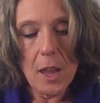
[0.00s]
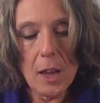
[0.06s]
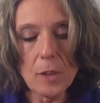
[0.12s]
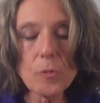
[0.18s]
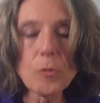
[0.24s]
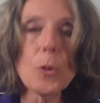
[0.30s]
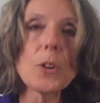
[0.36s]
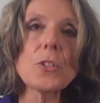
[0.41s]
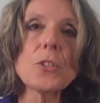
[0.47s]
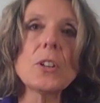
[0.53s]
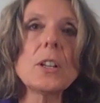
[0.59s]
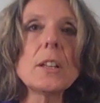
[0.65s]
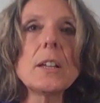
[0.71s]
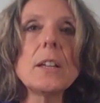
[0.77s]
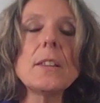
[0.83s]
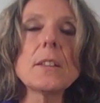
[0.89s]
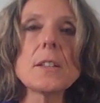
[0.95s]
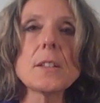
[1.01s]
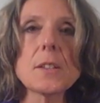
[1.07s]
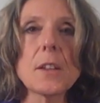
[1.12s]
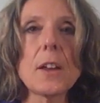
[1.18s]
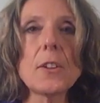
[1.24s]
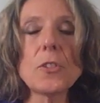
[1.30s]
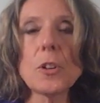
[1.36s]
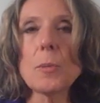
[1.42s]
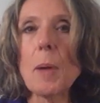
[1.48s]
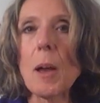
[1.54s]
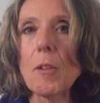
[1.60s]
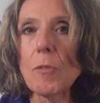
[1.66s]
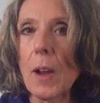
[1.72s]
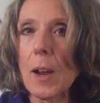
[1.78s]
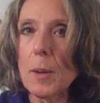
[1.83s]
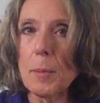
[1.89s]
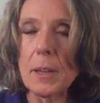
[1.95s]
Unfortunately, the discussion about
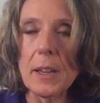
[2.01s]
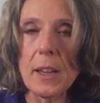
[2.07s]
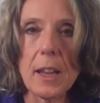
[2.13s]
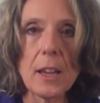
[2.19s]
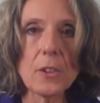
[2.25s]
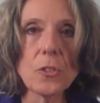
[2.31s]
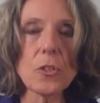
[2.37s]
vitamin K